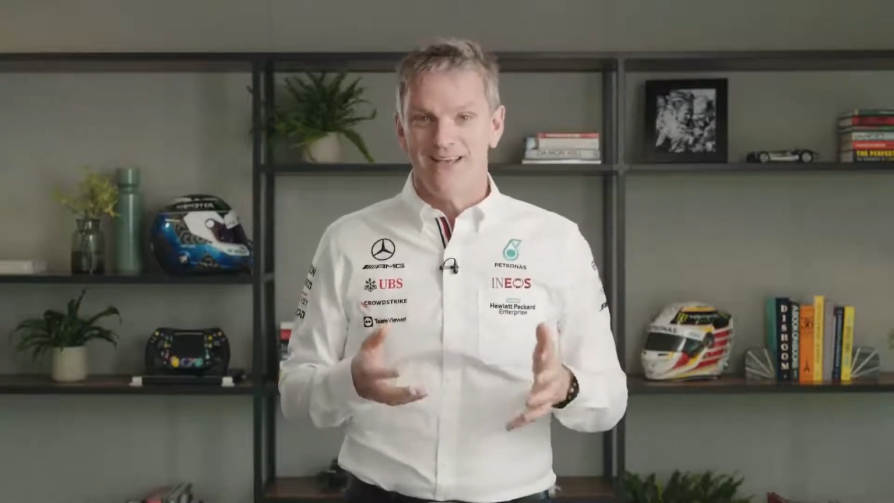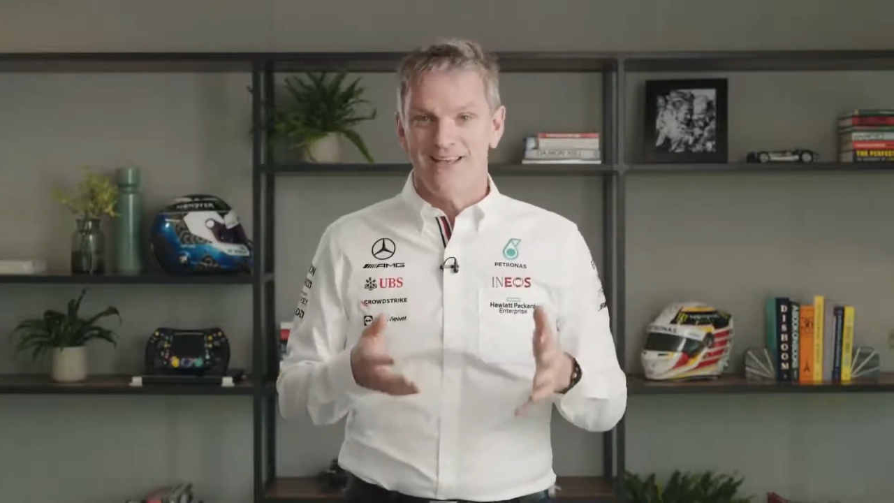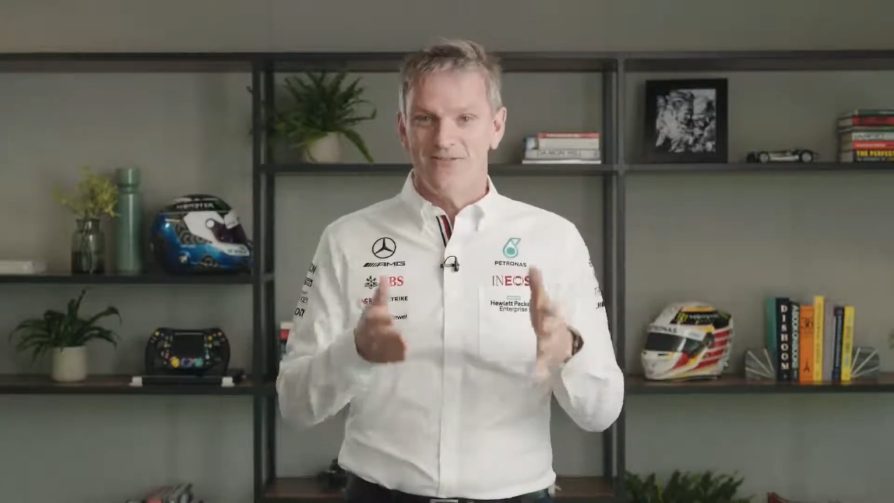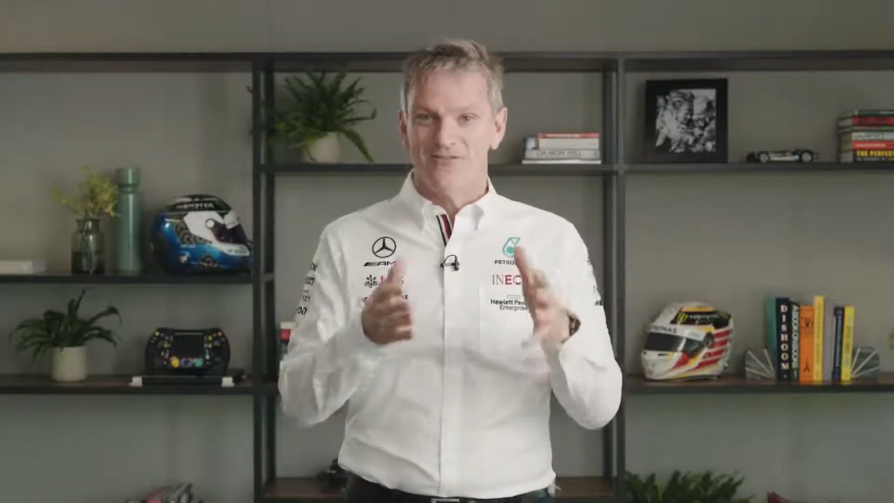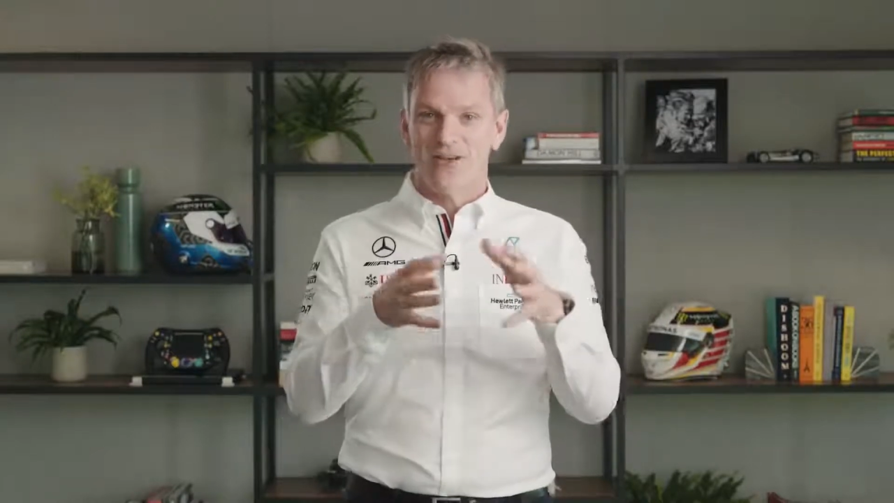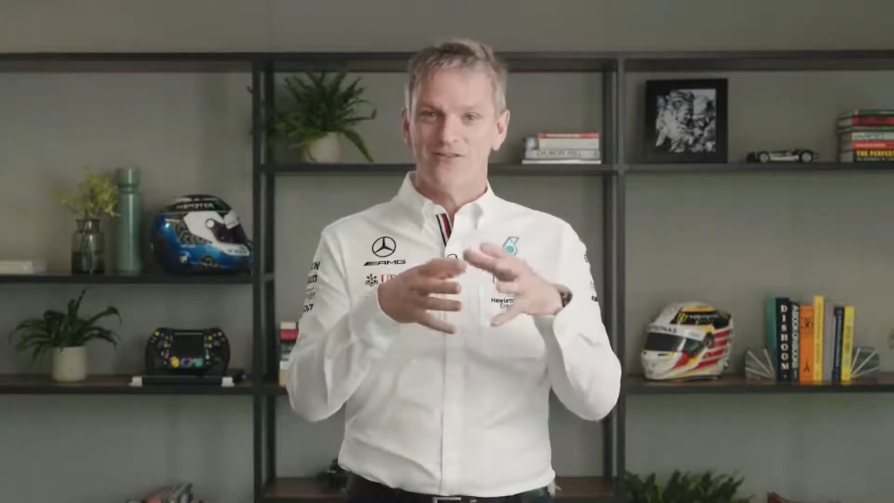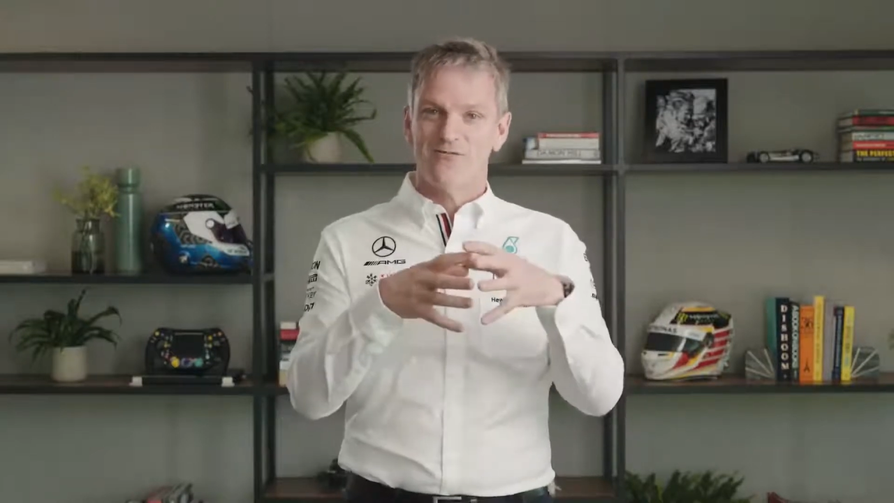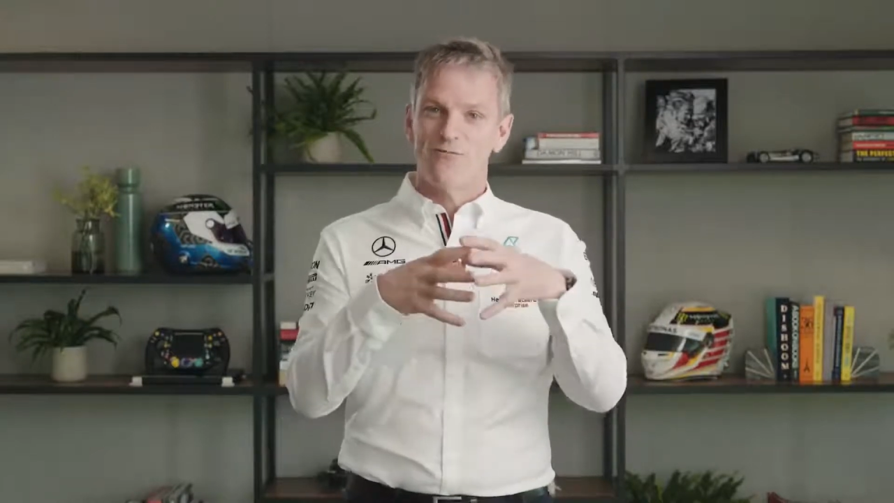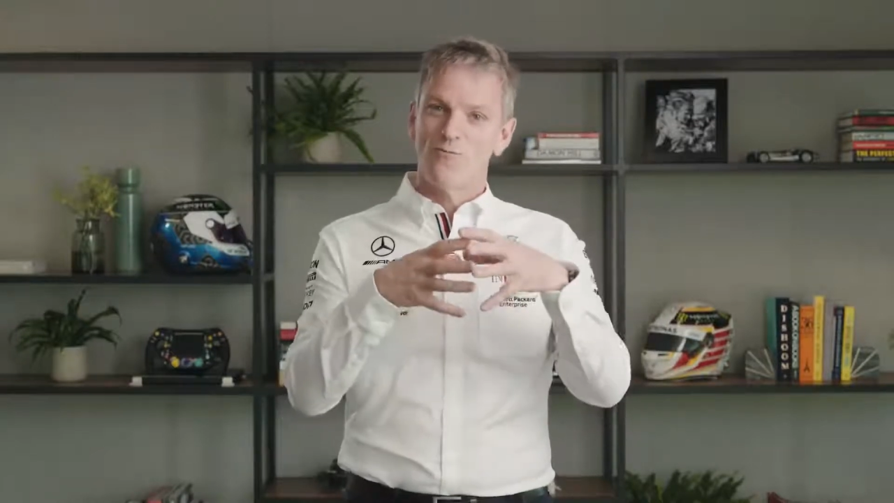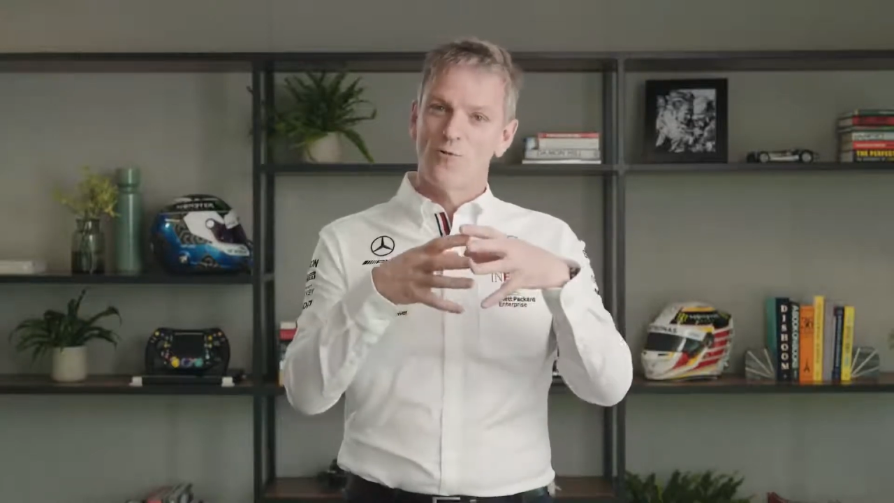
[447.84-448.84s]
You just
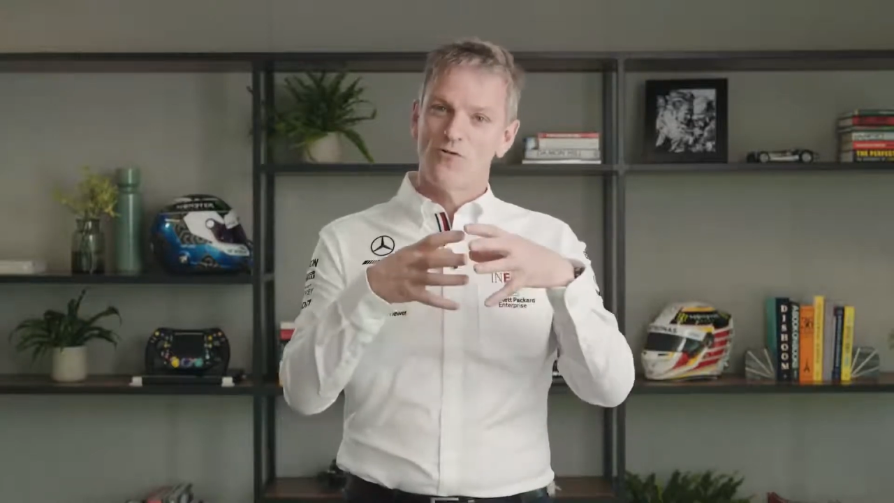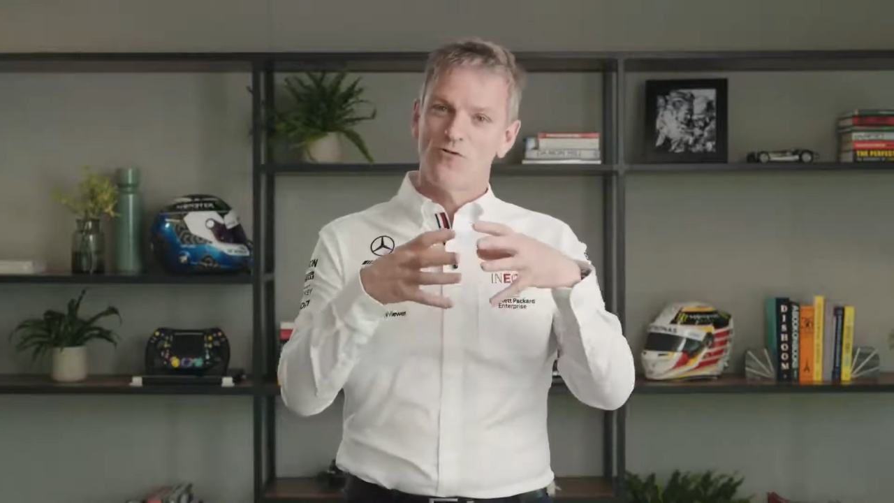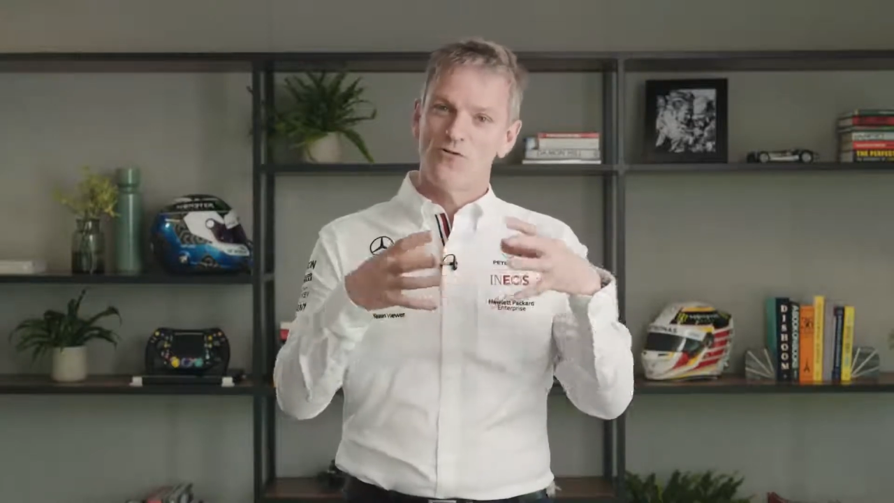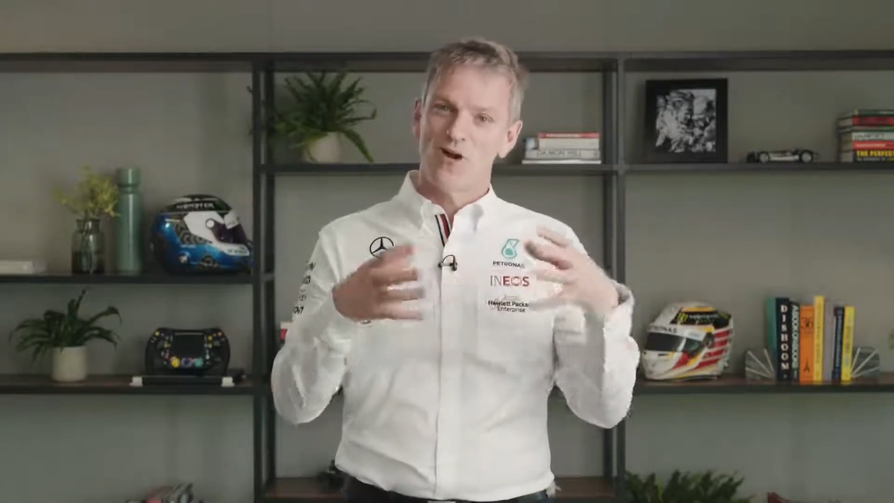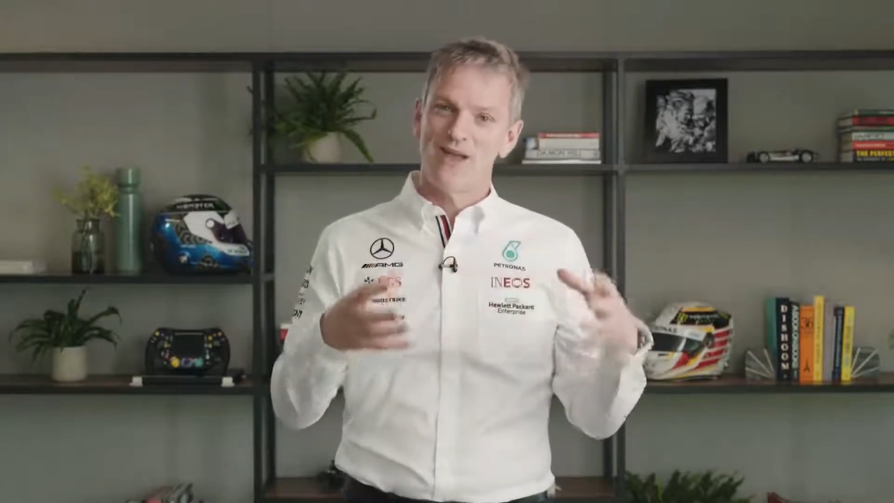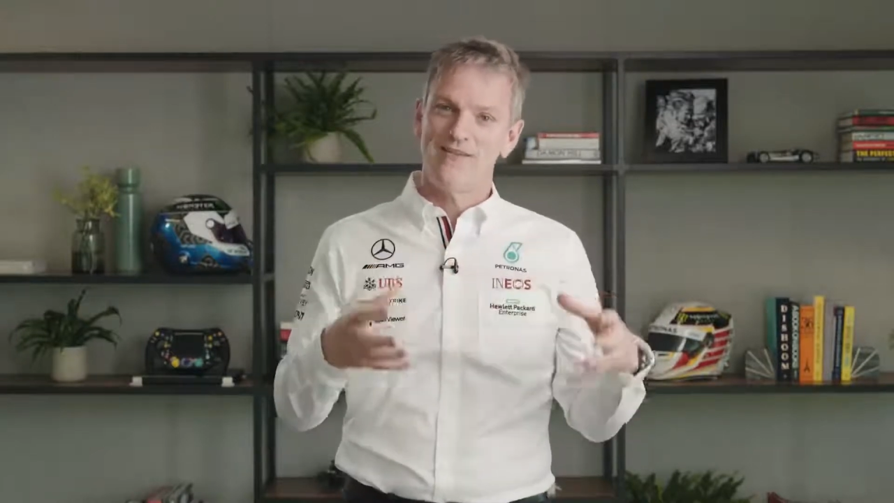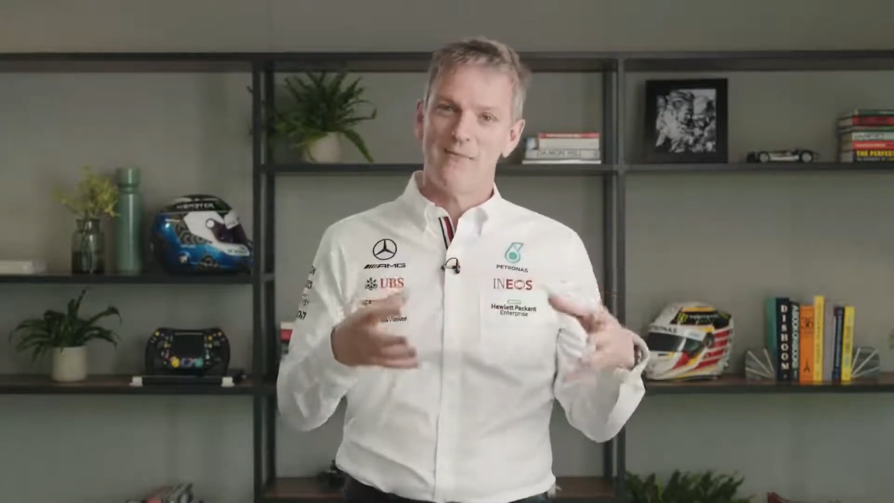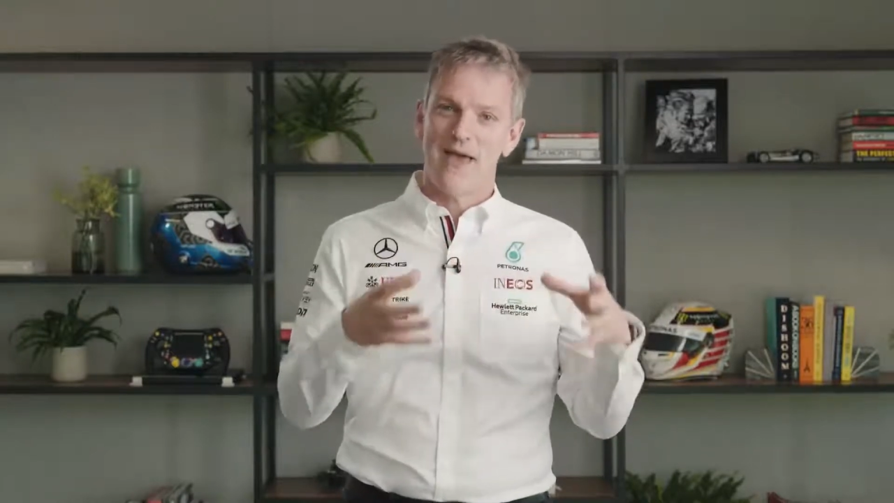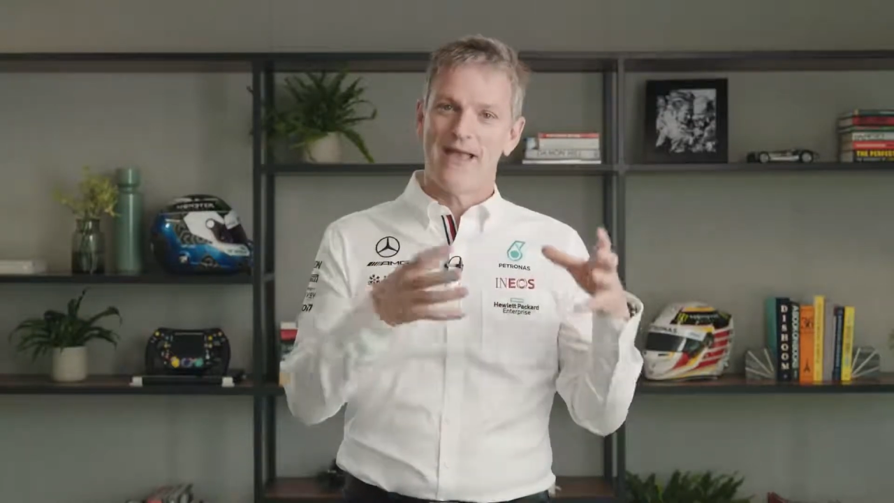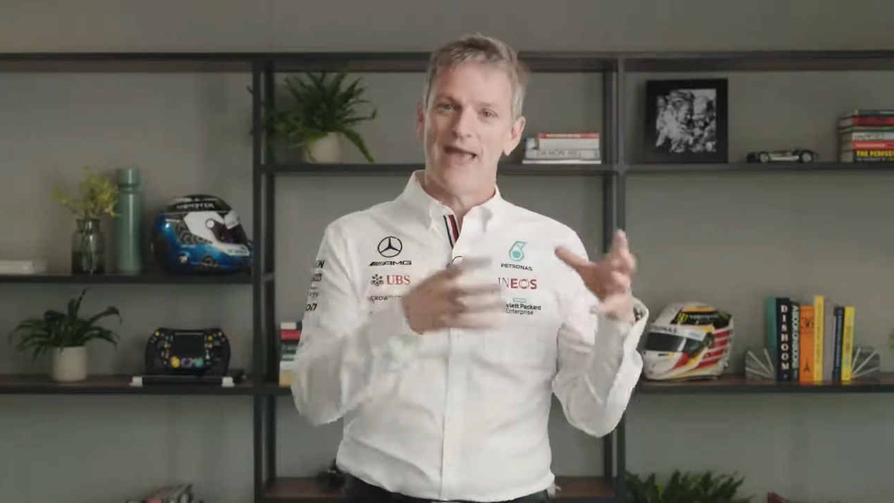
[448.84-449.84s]
would try to
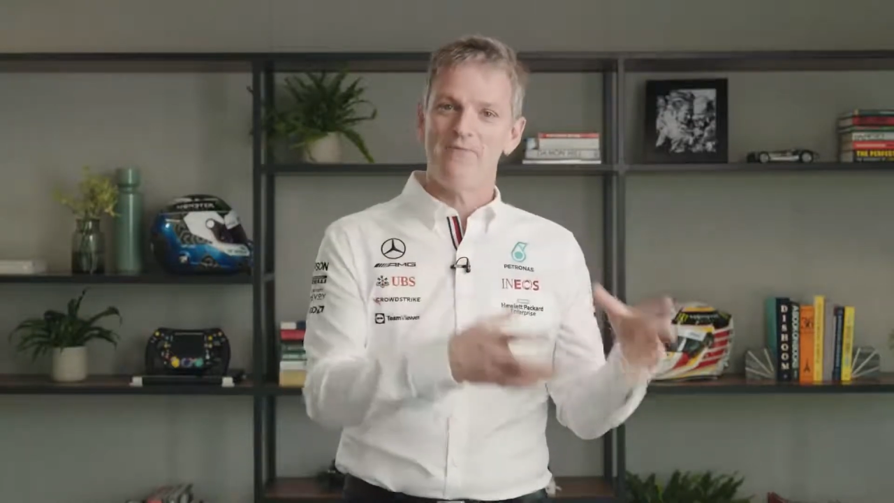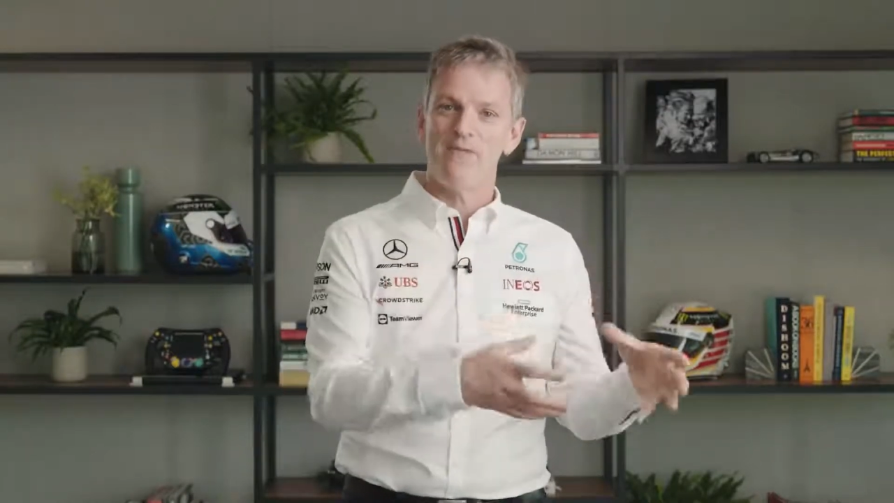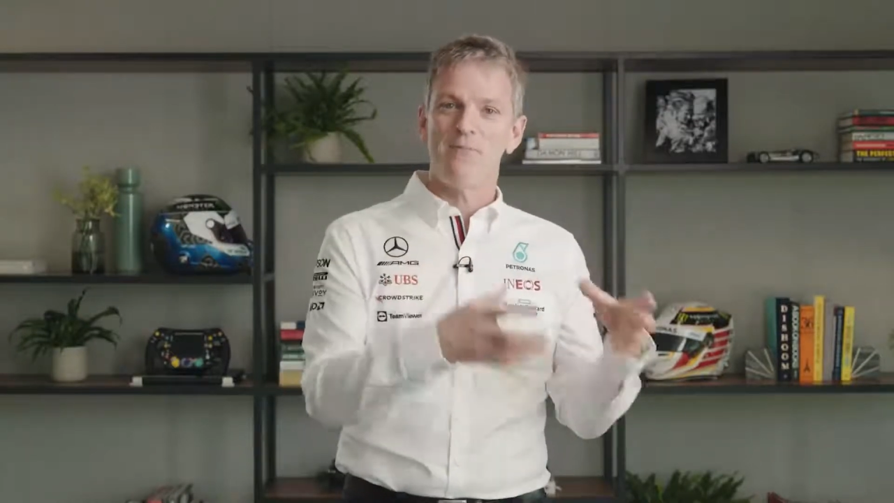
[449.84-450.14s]
make every